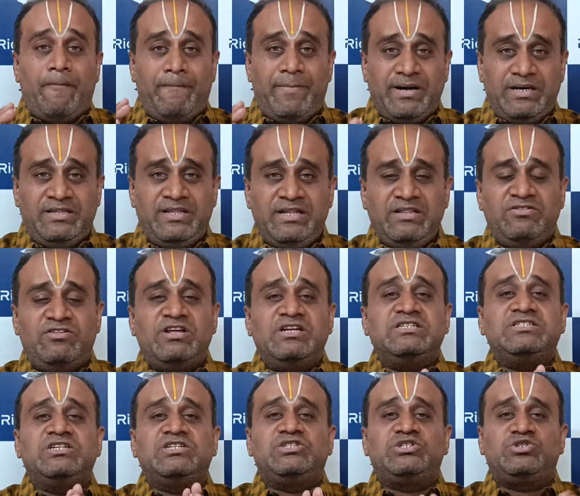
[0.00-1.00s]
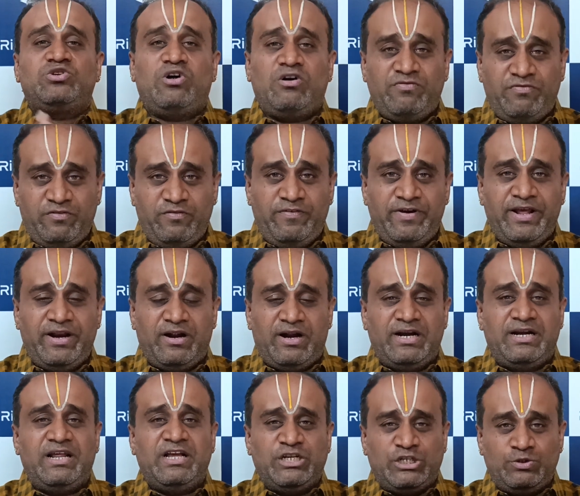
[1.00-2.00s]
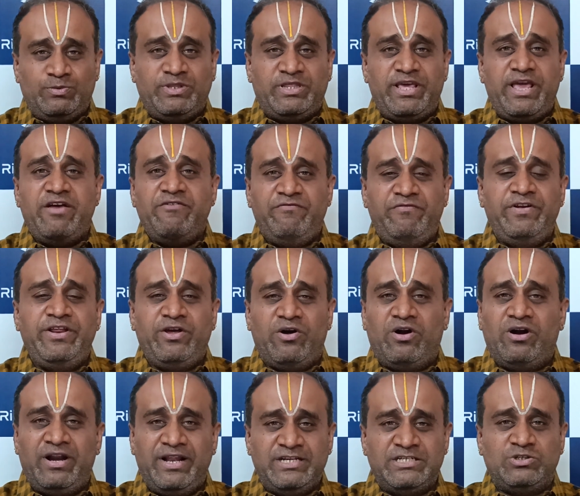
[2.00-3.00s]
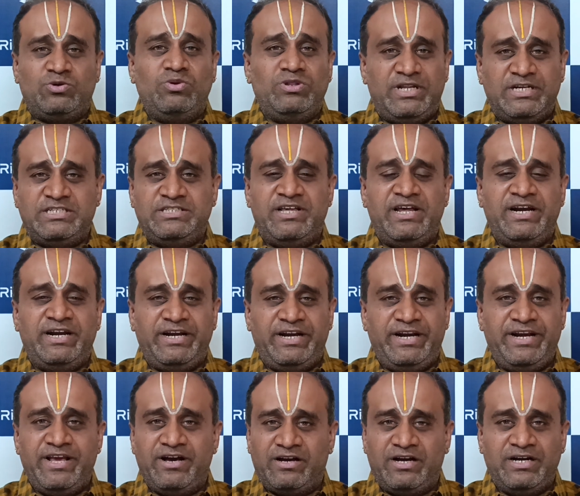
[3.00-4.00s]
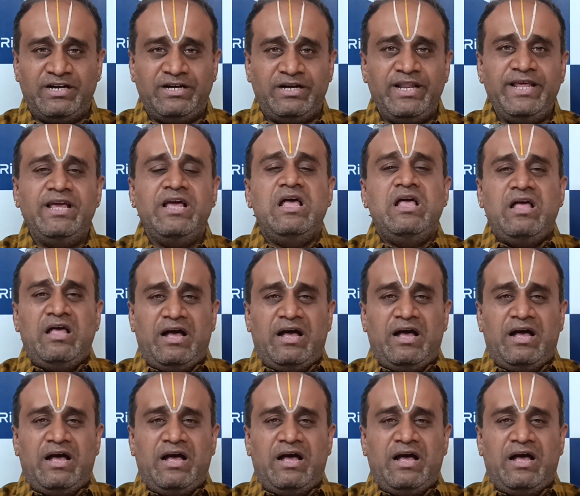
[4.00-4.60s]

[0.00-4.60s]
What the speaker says: but then there is a software attached with every online school that's there in India currently,